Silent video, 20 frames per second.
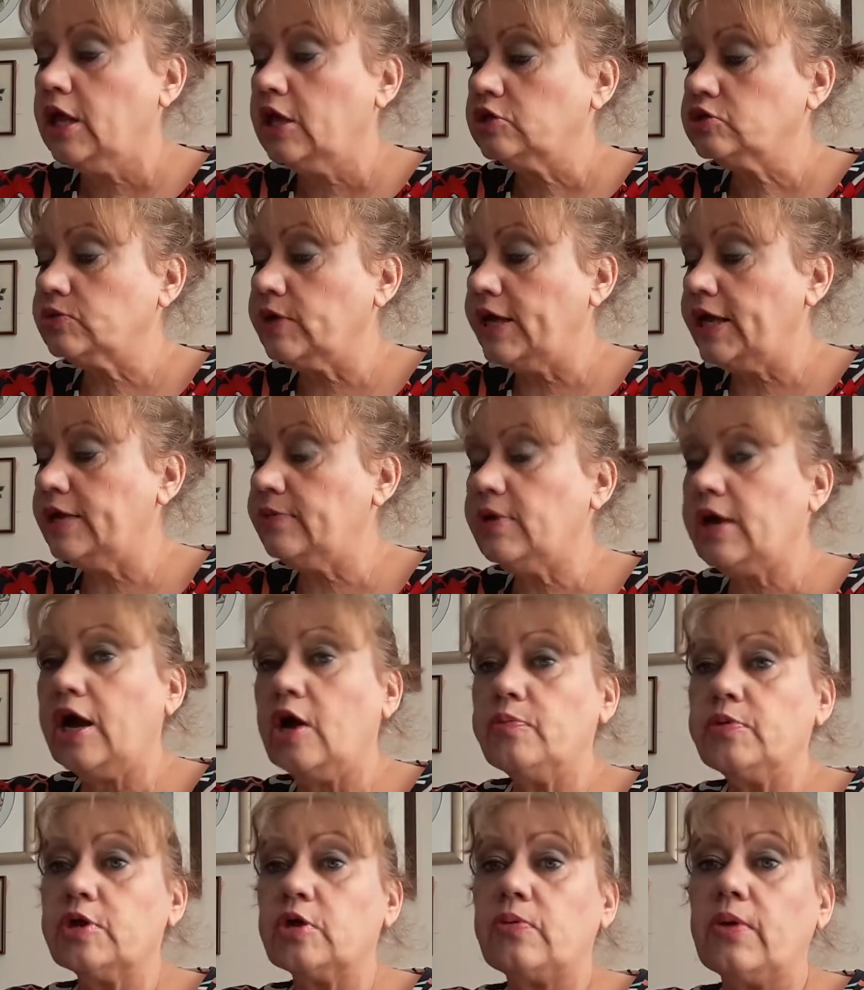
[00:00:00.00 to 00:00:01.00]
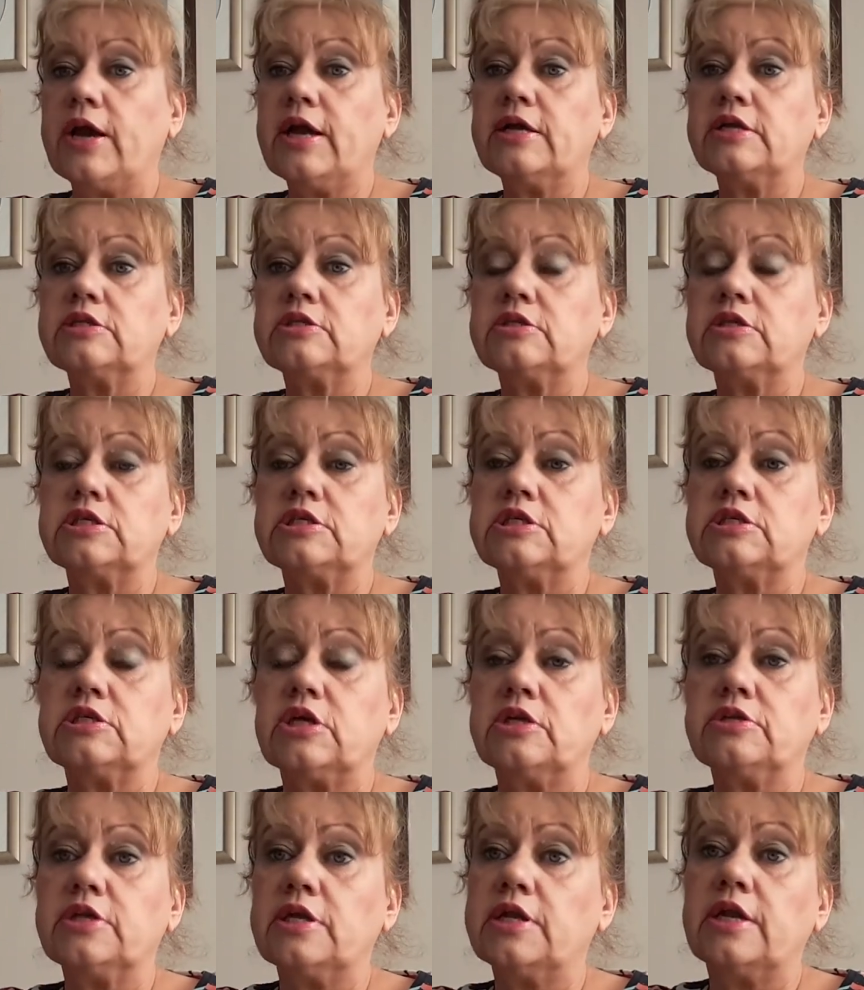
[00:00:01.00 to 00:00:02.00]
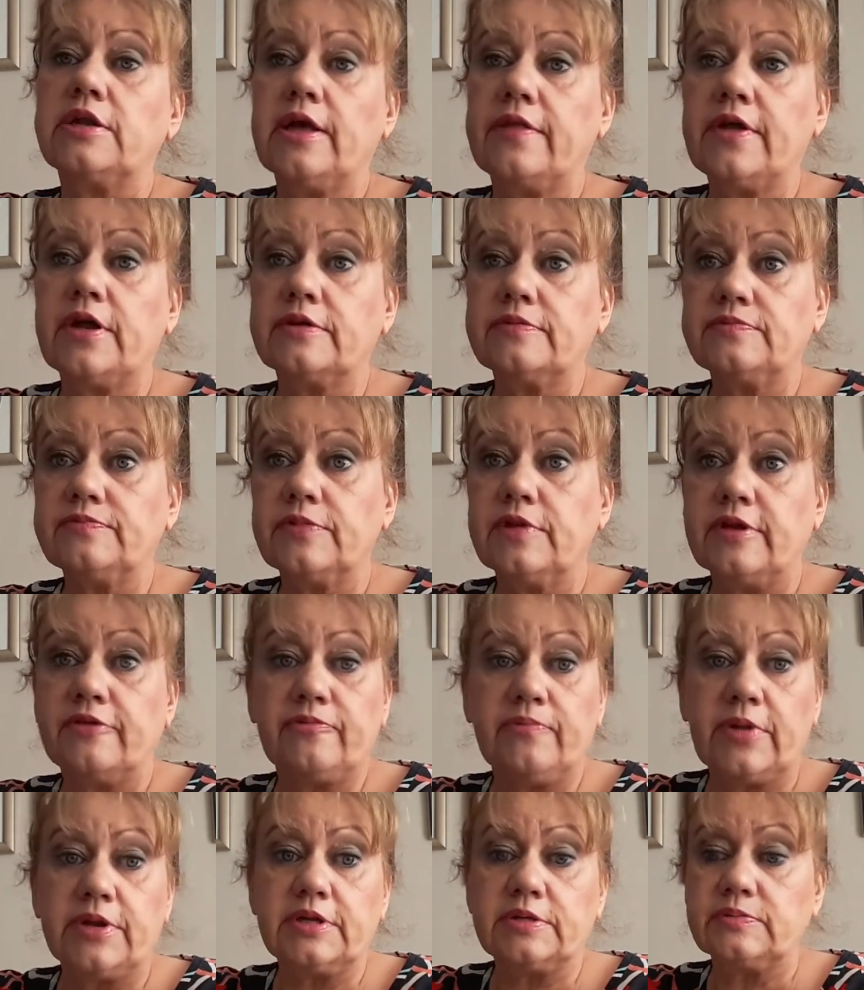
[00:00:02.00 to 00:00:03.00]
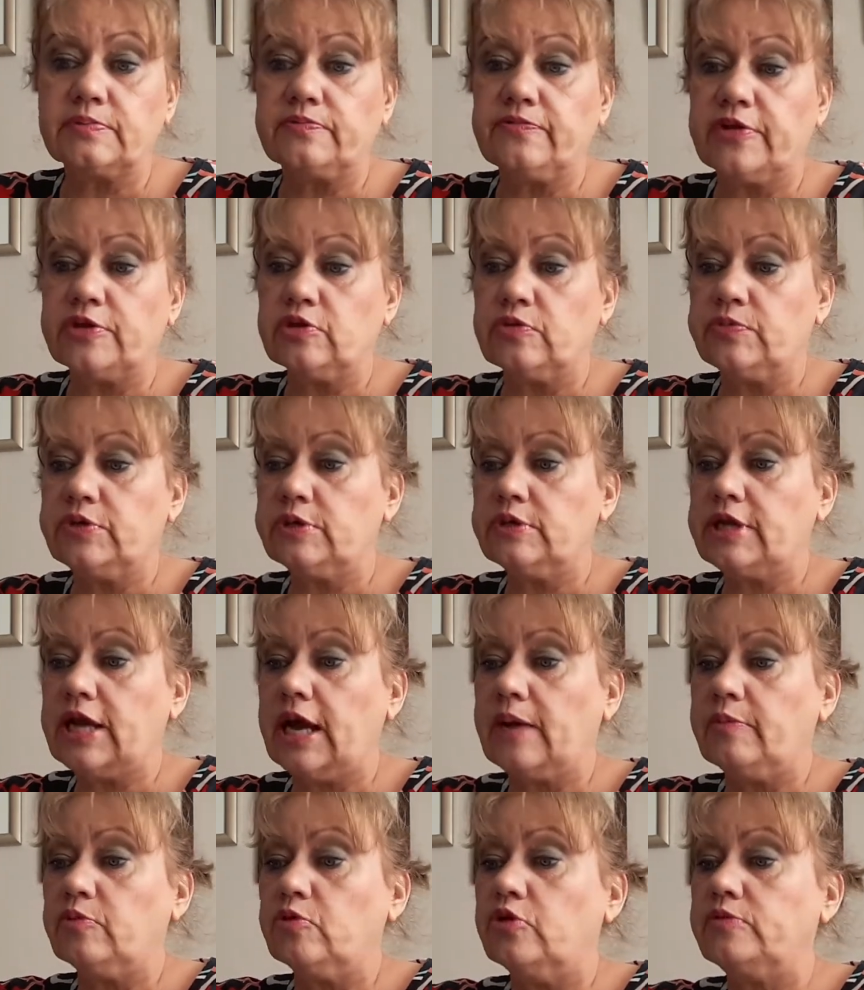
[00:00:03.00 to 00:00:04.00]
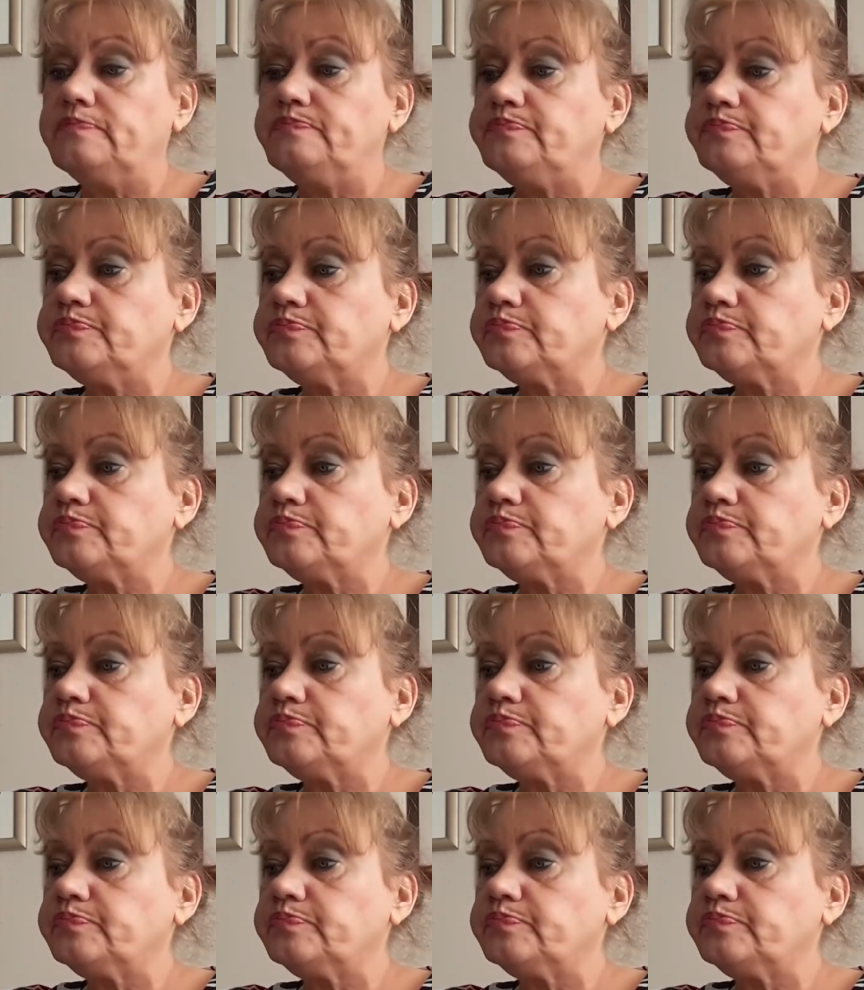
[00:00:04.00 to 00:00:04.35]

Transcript: So anyway, I'll be quiet, this has turned into another 11 minute video of me yapping on.